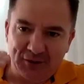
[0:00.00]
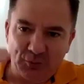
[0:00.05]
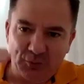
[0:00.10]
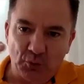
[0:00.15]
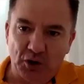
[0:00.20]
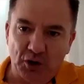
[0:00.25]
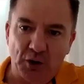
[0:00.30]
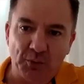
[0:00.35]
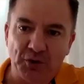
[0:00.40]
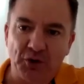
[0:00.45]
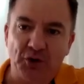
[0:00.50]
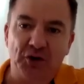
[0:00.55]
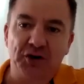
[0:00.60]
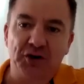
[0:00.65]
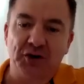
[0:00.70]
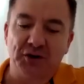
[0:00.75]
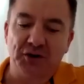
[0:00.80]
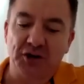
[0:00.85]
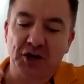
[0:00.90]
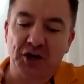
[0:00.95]
why we're not
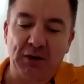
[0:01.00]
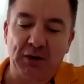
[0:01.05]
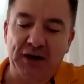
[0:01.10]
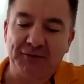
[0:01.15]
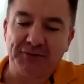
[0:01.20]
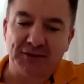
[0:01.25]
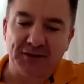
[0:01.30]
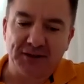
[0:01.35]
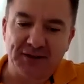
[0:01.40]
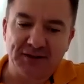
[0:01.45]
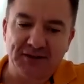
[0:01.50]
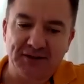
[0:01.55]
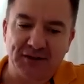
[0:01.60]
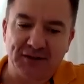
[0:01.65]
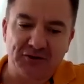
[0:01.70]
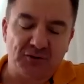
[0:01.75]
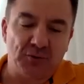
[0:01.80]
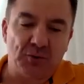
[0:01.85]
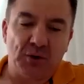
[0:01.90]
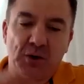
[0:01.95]
going to go after these
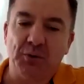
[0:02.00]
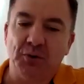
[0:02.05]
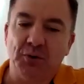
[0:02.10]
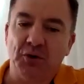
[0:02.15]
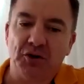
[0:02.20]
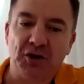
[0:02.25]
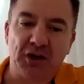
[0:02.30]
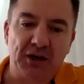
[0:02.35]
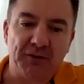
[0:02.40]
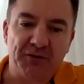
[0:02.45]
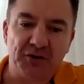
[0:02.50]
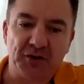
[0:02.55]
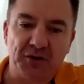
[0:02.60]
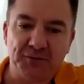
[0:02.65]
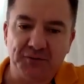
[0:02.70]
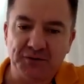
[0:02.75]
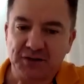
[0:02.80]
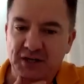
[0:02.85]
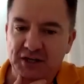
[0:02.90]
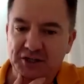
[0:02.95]
things or why we're not going to have a
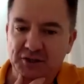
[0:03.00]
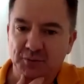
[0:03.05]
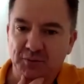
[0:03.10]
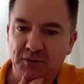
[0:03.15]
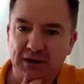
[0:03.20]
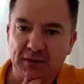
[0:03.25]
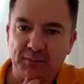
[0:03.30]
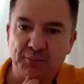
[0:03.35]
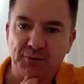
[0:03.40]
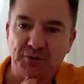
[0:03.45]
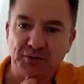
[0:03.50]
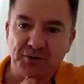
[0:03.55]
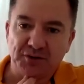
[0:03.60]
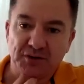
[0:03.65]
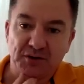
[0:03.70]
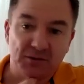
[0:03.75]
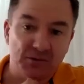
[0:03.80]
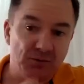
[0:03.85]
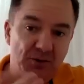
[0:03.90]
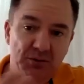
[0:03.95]
conversation with that
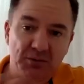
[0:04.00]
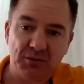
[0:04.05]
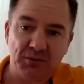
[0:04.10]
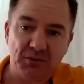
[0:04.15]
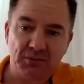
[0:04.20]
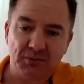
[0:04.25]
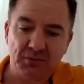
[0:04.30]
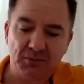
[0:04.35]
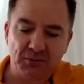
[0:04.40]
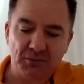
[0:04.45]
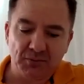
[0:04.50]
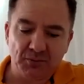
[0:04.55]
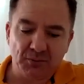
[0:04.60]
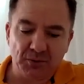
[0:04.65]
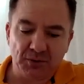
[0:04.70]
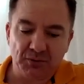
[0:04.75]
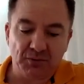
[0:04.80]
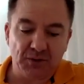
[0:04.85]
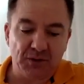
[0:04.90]
person where we we